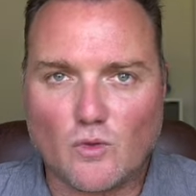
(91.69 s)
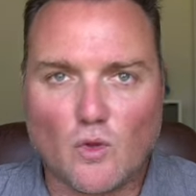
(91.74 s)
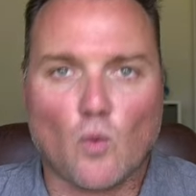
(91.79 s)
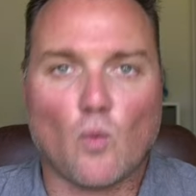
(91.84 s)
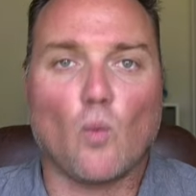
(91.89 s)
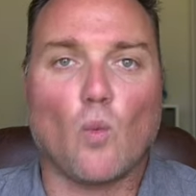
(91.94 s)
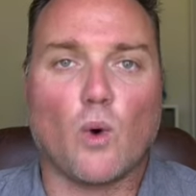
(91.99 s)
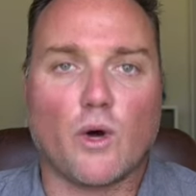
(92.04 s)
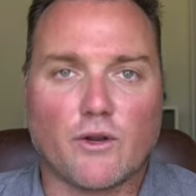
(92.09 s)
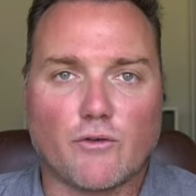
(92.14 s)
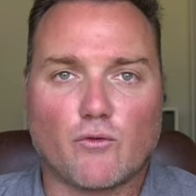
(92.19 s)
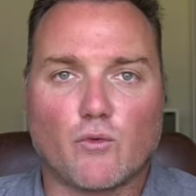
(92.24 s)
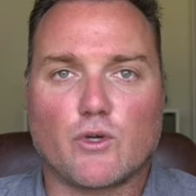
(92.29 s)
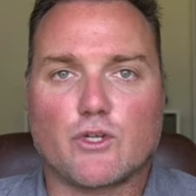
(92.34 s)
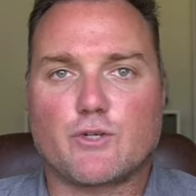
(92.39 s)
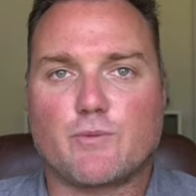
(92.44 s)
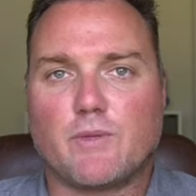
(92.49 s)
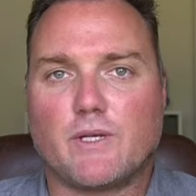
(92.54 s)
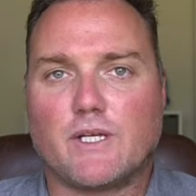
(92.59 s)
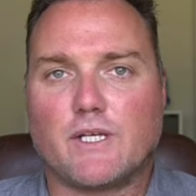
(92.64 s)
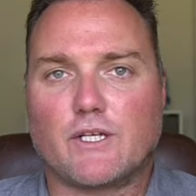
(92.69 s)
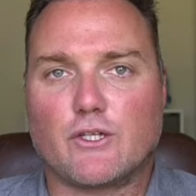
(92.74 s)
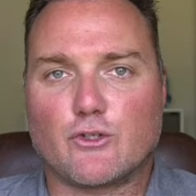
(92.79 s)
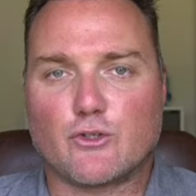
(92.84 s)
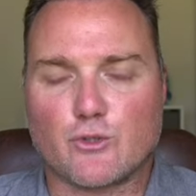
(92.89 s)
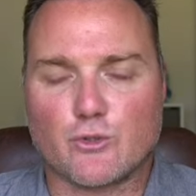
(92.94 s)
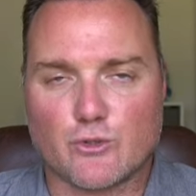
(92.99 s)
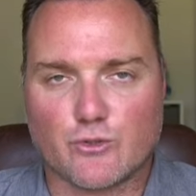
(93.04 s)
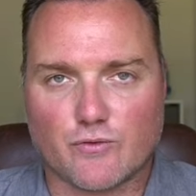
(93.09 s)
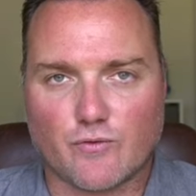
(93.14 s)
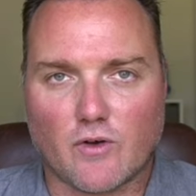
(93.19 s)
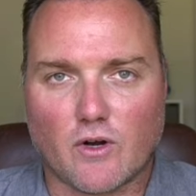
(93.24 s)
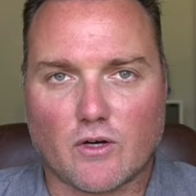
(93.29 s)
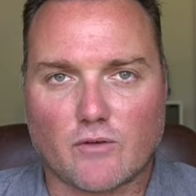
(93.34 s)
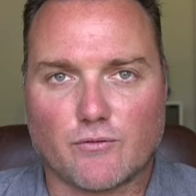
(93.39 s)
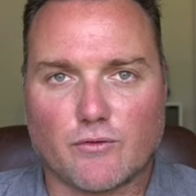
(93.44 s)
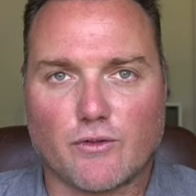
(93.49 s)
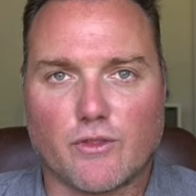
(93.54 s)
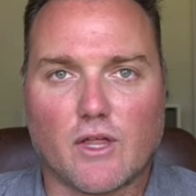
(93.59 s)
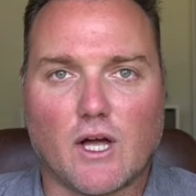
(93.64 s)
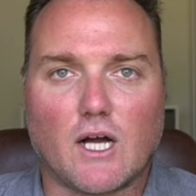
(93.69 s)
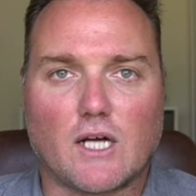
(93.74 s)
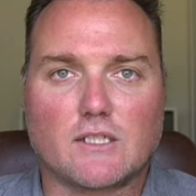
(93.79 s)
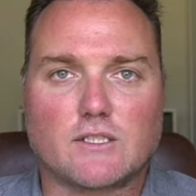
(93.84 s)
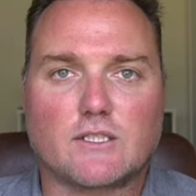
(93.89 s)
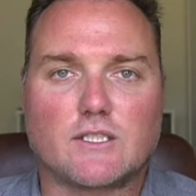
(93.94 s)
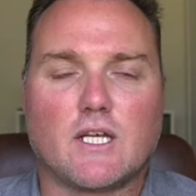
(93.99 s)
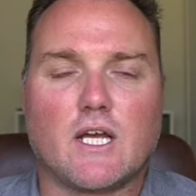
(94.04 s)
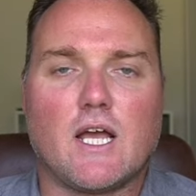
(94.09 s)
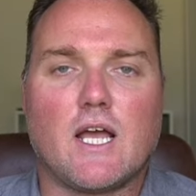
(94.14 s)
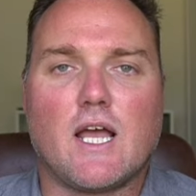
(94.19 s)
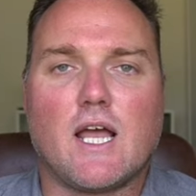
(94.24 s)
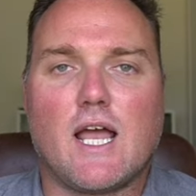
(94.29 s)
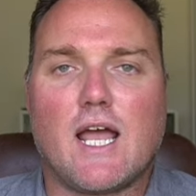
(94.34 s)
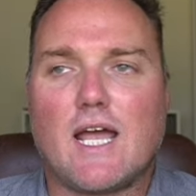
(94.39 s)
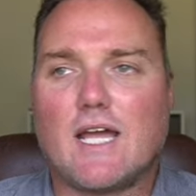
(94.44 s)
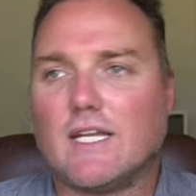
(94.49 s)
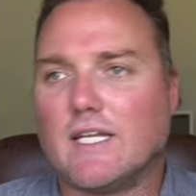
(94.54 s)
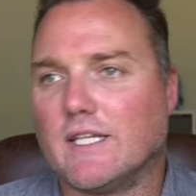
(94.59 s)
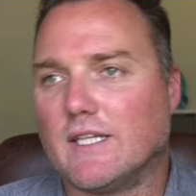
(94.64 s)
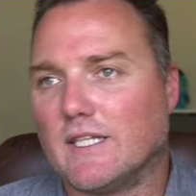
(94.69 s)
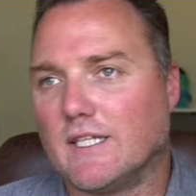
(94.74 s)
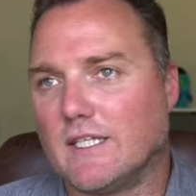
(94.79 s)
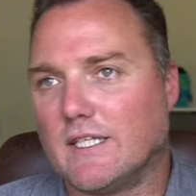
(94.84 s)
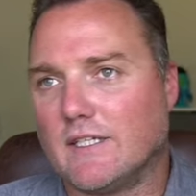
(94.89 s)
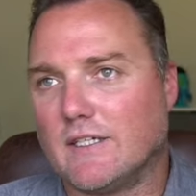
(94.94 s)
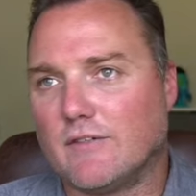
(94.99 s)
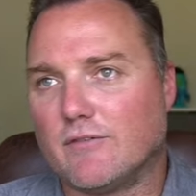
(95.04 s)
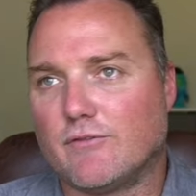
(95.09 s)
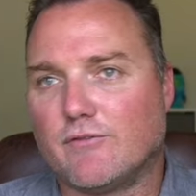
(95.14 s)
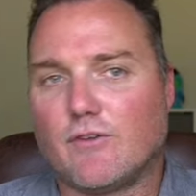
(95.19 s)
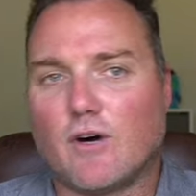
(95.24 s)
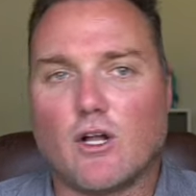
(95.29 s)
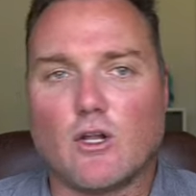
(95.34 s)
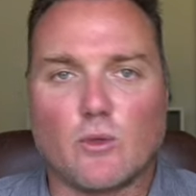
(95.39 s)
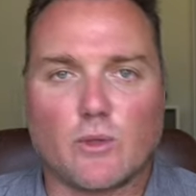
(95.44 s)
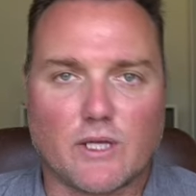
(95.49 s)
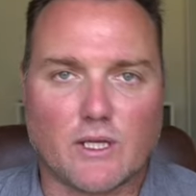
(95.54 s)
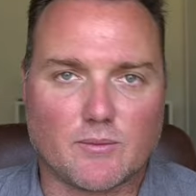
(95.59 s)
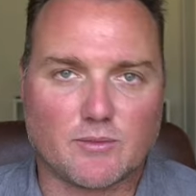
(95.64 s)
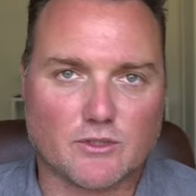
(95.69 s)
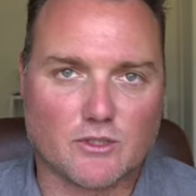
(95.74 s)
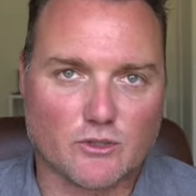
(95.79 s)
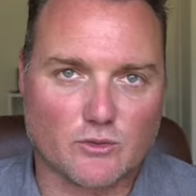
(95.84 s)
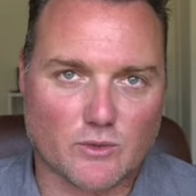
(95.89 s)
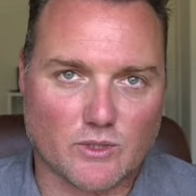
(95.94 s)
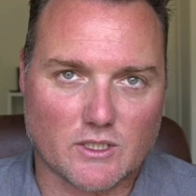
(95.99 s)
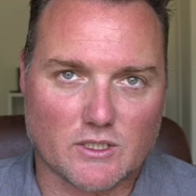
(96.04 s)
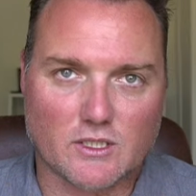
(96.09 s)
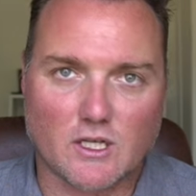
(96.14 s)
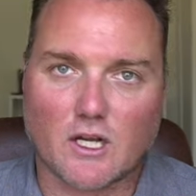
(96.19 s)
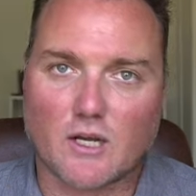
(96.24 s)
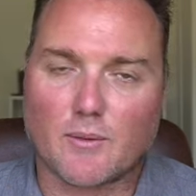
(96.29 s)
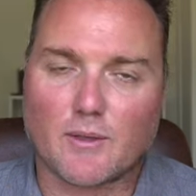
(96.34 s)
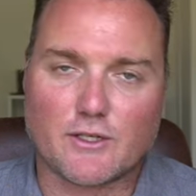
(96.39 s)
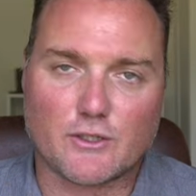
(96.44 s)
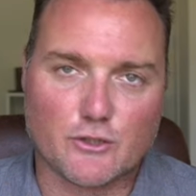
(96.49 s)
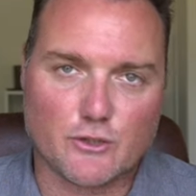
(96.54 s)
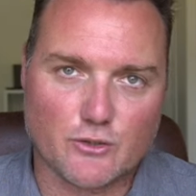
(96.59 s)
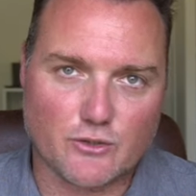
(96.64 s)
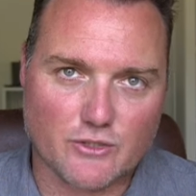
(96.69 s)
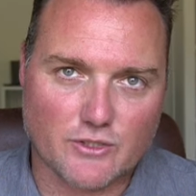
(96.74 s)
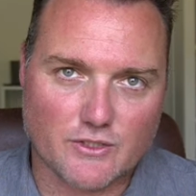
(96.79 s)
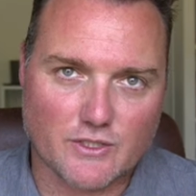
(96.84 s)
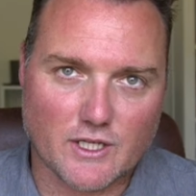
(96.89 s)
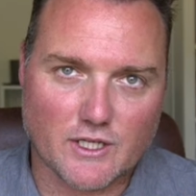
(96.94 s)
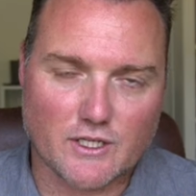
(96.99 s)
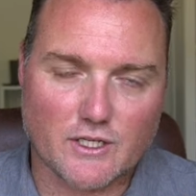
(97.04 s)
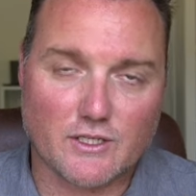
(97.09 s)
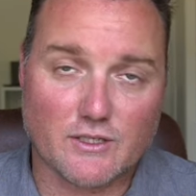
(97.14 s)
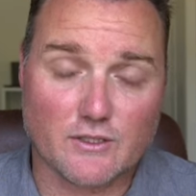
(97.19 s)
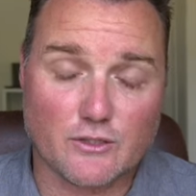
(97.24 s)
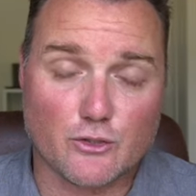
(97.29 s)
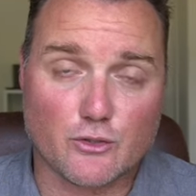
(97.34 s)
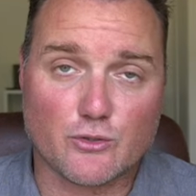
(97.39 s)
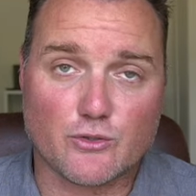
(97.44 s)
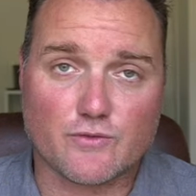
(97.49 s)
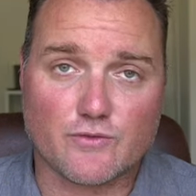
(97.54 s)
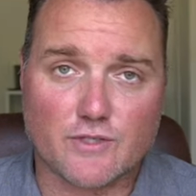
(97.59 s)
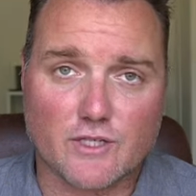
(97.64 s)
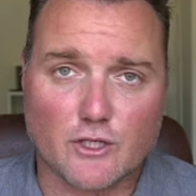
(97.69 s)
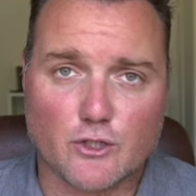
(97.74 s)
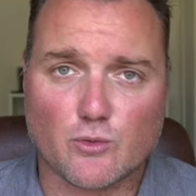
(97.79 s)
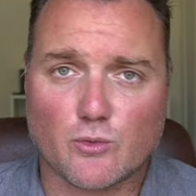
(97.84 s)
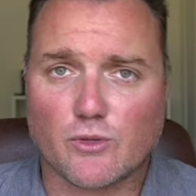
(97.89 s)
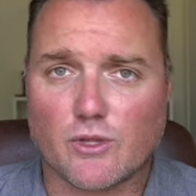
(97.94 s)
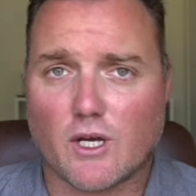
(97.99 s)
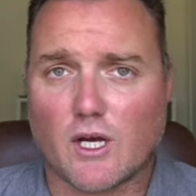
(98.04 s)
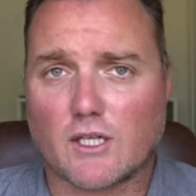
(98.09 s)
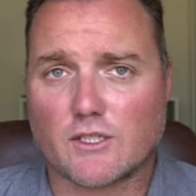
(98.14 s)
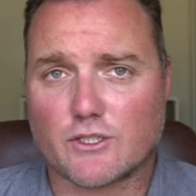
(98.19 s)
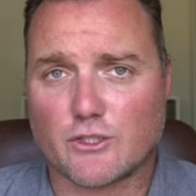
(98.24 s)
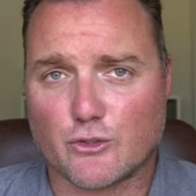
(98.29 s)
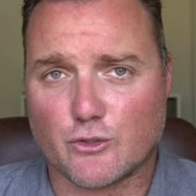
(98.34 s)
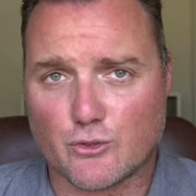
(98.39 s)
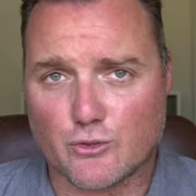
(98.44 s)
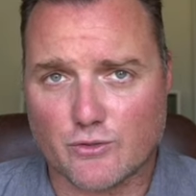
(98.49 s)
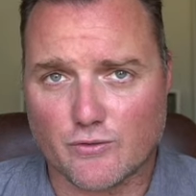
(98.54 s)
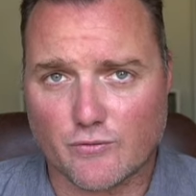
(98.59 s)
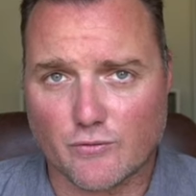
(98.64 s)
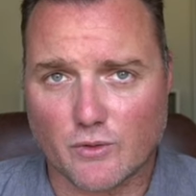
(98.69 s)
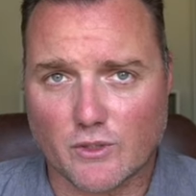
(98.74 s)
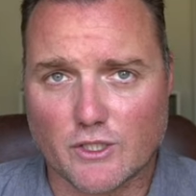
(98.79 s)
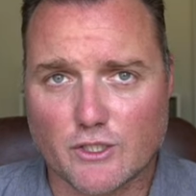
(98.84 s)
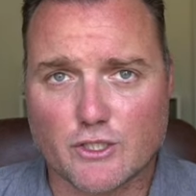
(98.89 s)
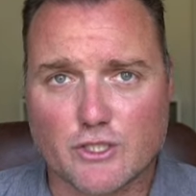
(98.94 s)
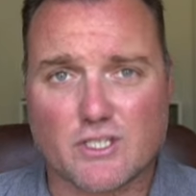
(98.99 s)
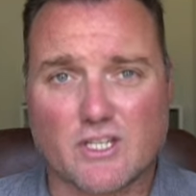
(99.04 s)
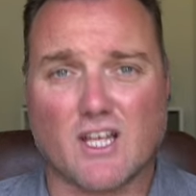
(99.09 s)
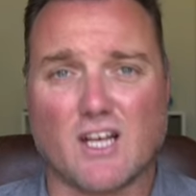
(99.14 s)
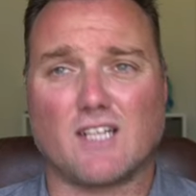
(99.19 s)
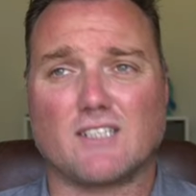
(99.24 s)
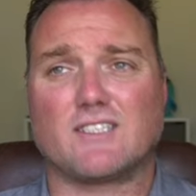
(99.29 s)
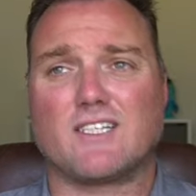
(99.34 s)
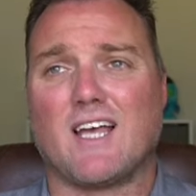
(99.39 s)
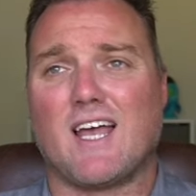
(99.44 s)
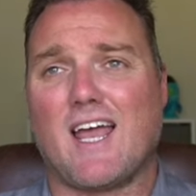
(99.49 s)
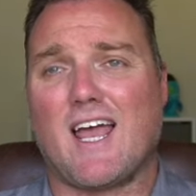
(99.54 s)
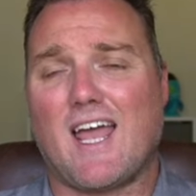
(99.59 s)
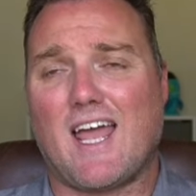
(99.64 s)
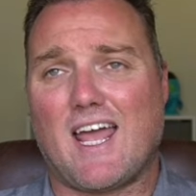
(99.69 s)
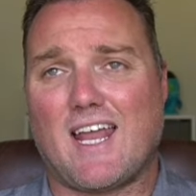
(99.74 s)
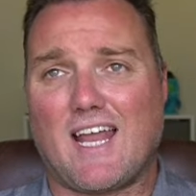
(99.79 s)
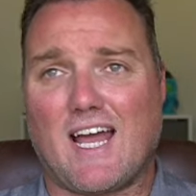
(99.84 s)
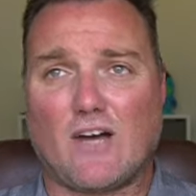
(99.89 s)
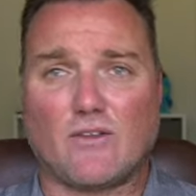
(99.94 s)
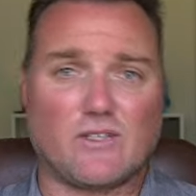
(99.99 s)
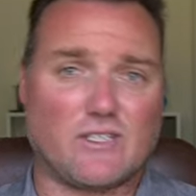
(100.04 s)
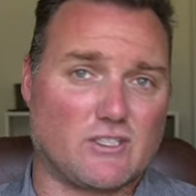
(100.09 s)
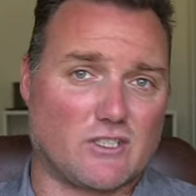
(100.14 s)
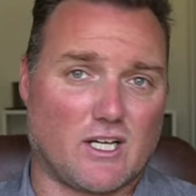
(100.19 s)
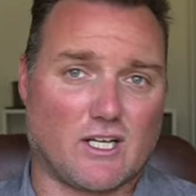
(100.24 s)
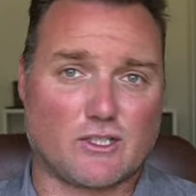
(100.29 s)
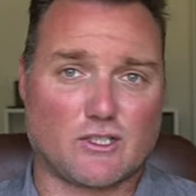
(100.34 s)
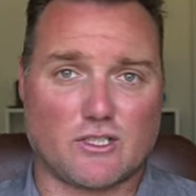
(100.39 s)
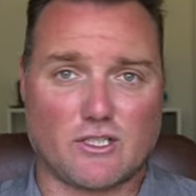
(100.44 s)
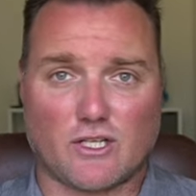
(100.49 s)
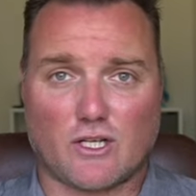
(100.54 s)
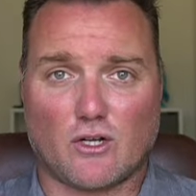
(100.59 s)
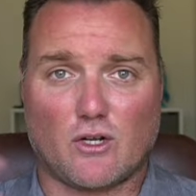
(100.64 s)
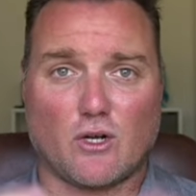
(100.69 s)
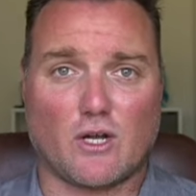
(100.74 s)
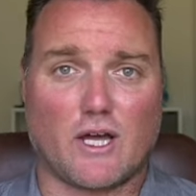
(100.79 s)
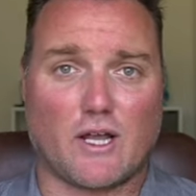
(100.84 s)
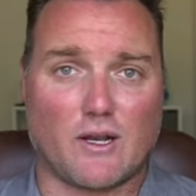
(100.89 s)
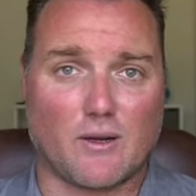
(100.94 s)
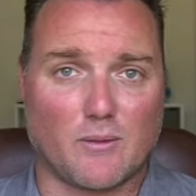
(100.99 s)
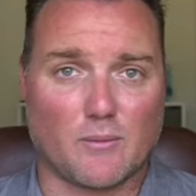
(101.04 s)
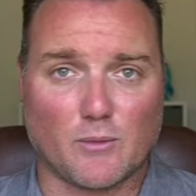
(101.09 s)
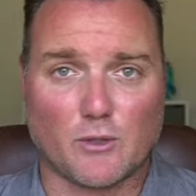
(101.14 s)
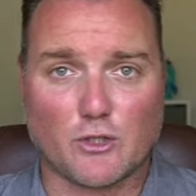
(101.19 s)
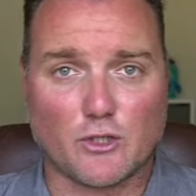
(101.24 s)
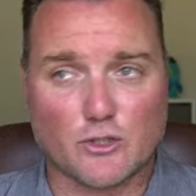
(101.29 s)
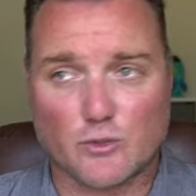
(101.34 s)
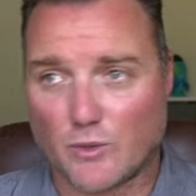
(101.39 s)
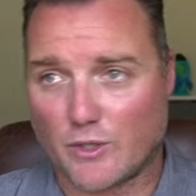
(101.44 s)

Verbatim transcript: One of which being intrusive, harmful thoughts, and in the following episodes, we're going to talk about intrusive, intrusive sexual thoughts, intrusive religious thoughts, and how these actually can all kind of emerge.